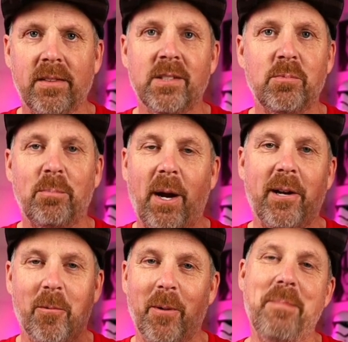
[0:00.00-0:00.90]
This will
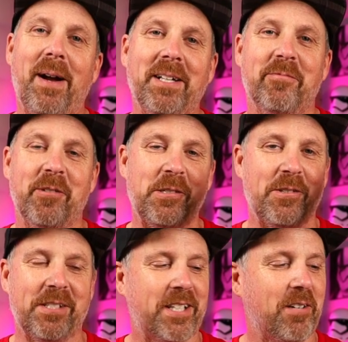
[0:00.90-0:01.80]
probably go right back in the freezer
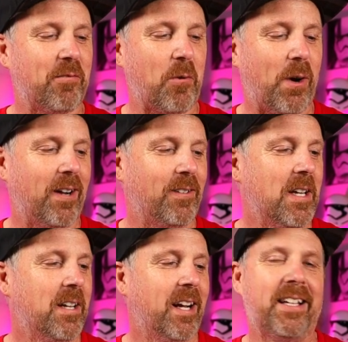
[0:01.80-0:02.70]
and sit there for a while.
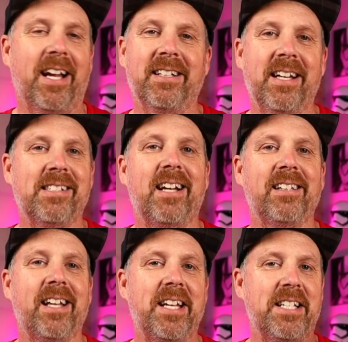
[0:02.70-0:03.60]
Again, it's
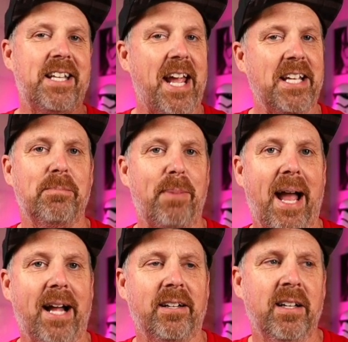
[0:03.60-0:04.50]
not like it tastes
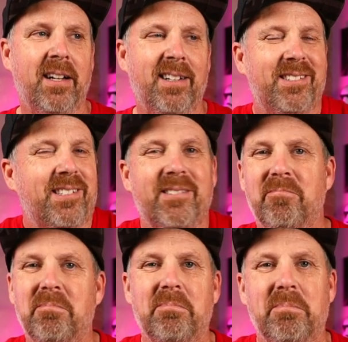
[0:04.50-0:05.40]
bad. Just
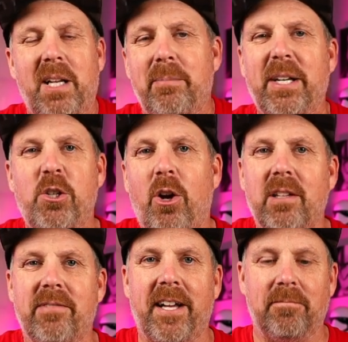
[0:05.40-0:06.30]
not a big
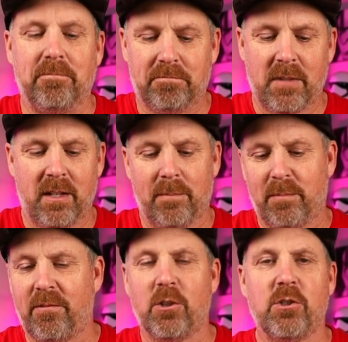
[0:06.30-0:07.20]
chocolate fan.
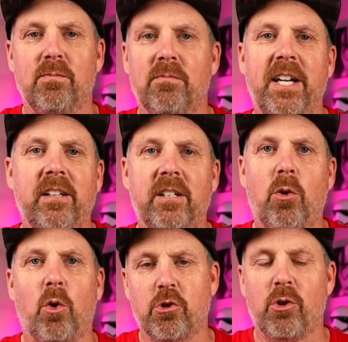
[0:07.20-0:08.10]
Prefer vanilla
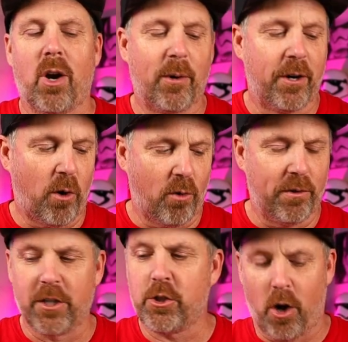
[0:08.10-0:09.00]
or strawberry
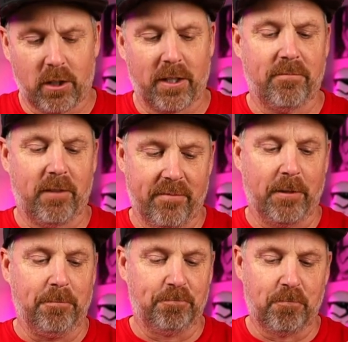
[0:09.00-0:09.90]
over the chocolate
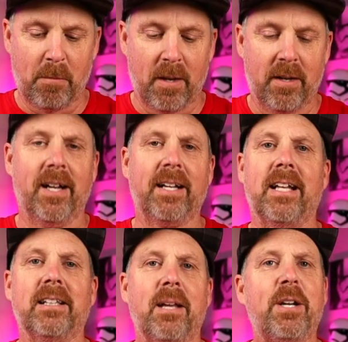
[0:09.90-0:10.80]
flavor. And
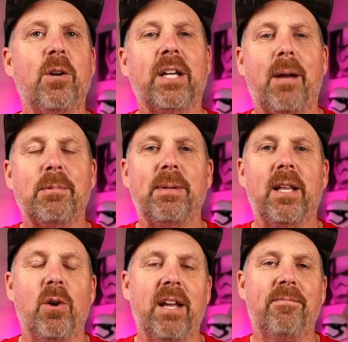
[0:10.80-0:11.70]
again, let me know in the comments
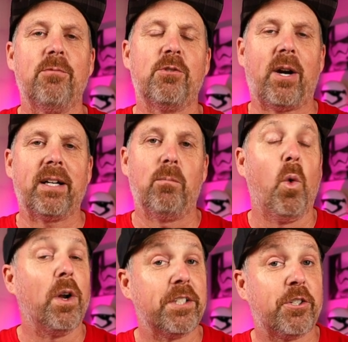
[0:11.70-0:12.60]
below if you've tried them,
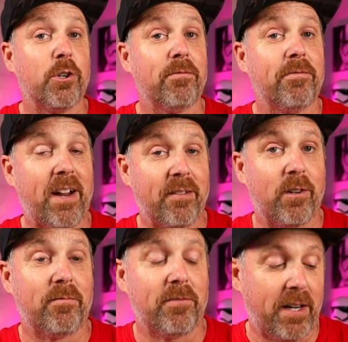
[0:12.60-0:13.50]
what is your
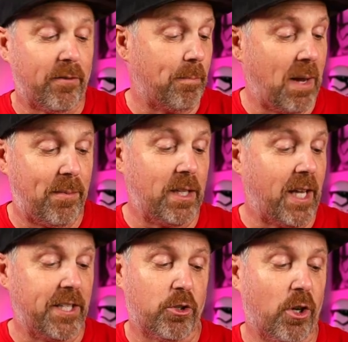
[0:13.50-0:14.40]
favorite flavor? Maybe you
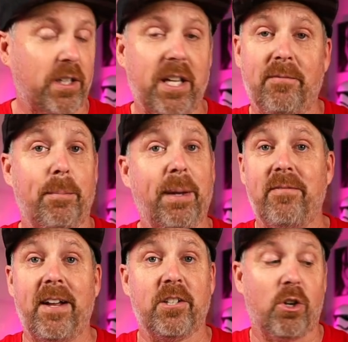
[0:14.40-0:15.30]
like the chocolate. If you're a big
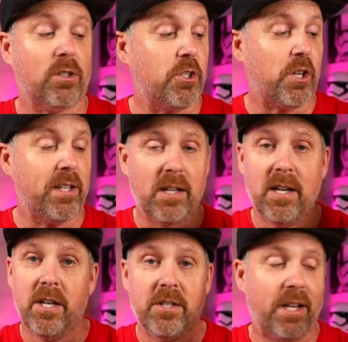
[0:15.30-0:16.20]
fan of chocolate shakes,
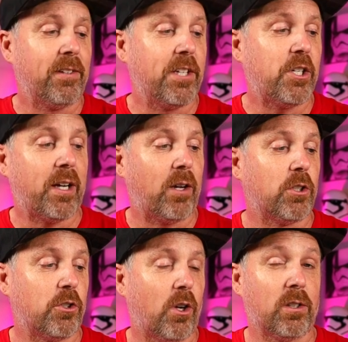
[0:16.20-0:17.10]
definitely check out
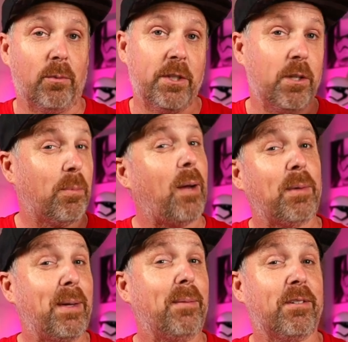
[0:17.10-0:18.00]
the chocolate one. You'll
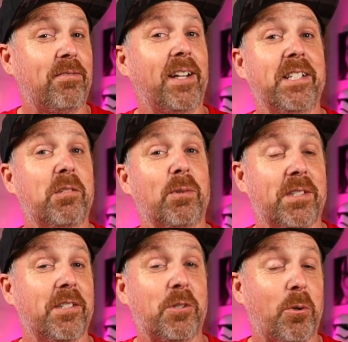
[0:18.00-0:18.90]
probably be able to find these
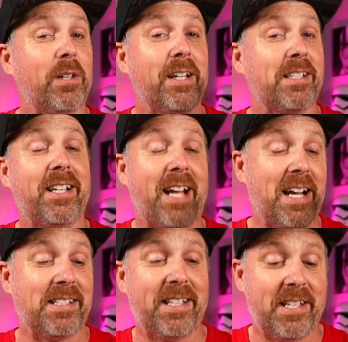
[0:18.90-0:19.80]
ones in the store. Like I said,
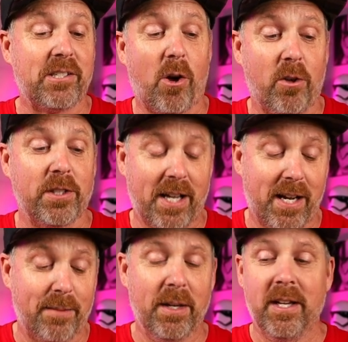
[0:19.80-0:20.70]
I see these all the
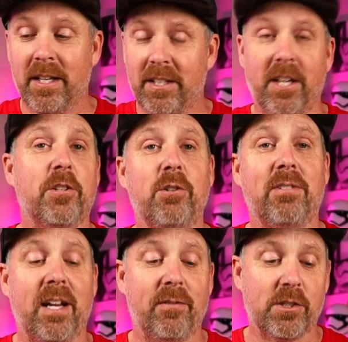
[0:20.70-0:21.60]
time. The other two
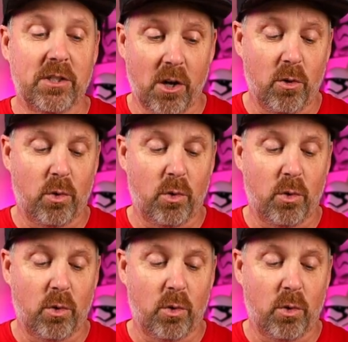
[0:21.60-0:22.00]
flavors go